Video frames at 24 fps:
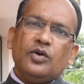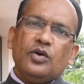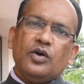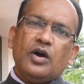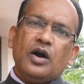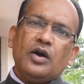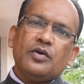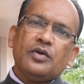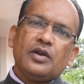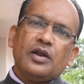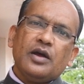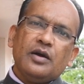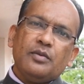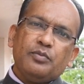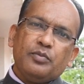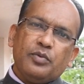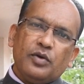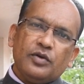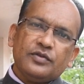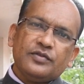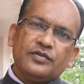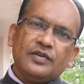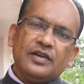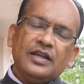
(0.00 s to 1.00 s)
our
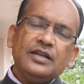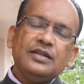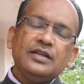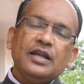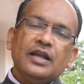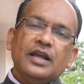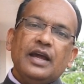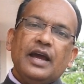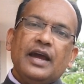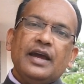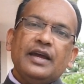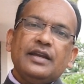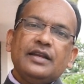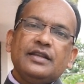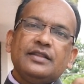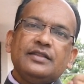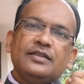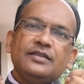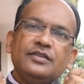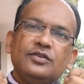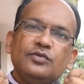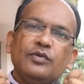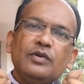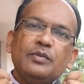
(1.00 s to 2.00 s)
apostolate, and
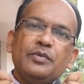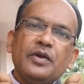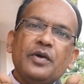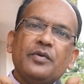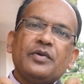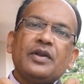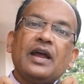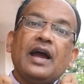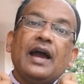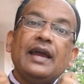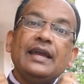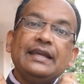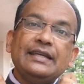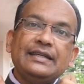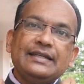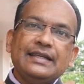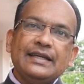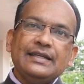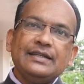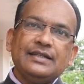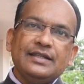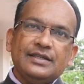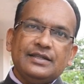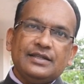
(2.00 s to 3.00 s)
this will be our
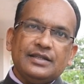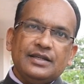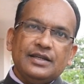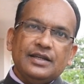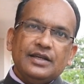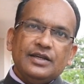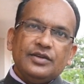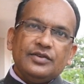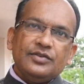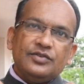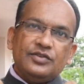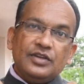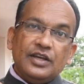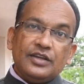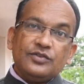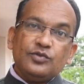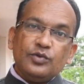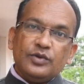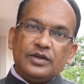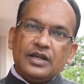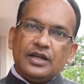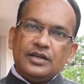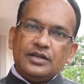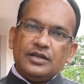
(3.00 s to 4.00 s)
identity,
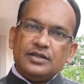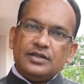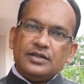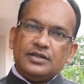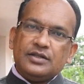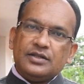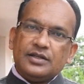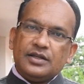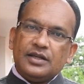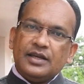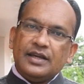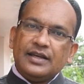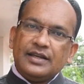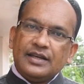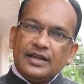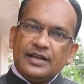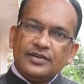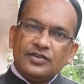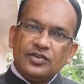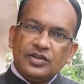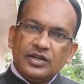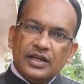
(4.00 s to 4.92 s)
Jesuit identity, Ignatian